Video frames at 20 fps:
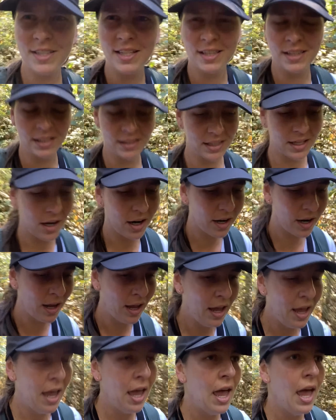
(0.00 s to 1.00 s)
I think they are.
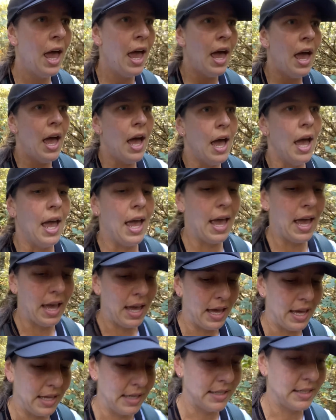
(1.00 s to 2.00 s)

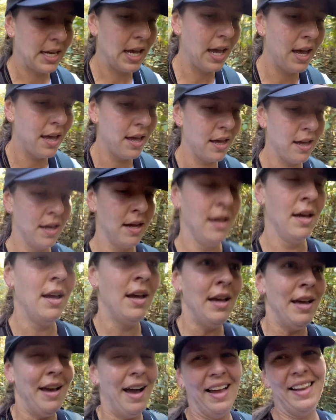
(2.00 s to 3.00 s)
And
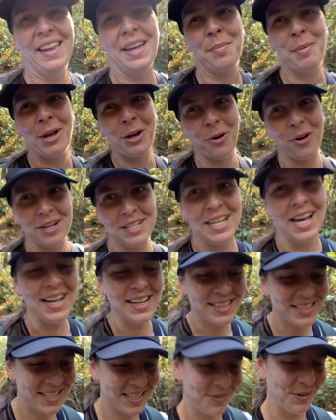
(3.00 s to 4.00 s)
I like my
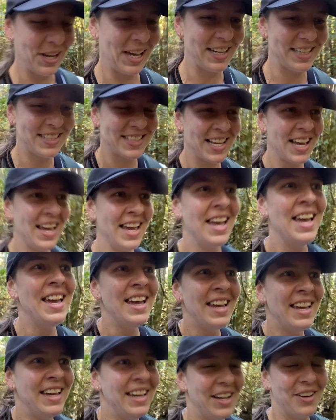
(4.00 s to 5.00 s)
Gore-Tex because
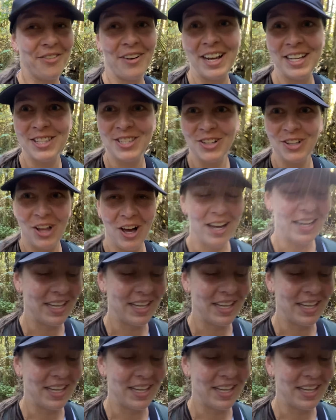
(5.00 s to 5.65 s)
it rains a lot